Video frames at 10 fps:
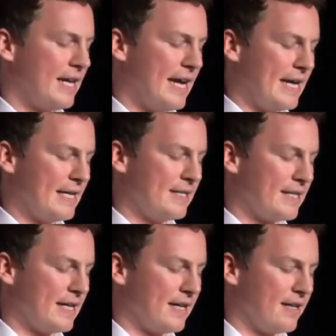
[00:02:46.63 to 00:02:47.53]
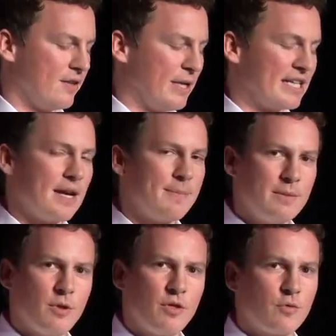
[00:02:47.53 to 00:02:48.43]
and they'll be accepting
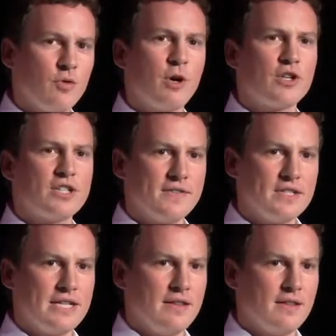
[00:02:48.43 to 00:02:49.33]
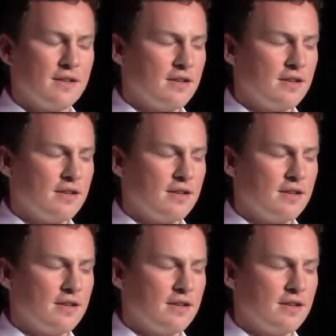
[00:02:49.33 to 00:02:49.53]
them through March 17th.